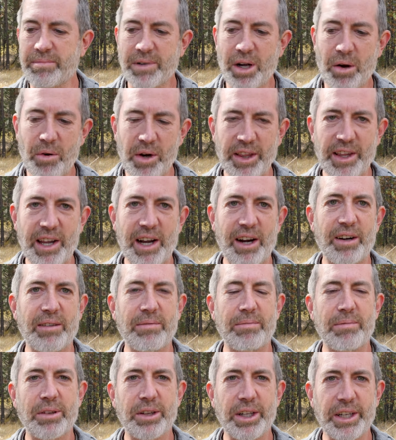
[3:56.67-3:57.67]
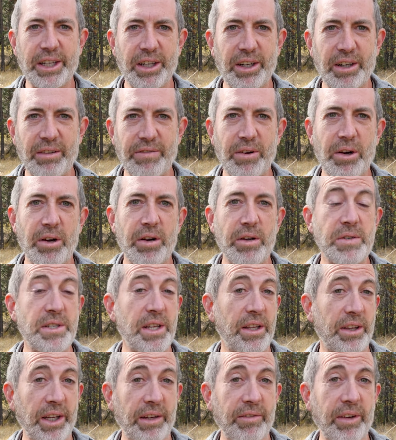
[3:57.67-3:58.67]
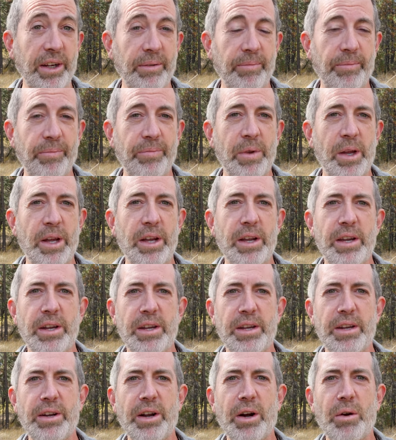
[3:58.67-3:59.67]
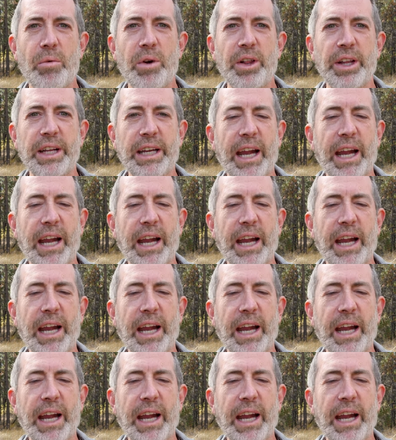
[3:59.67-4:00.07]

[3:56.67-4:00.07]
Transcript: going there, clicking your photos, and leaving. You don't really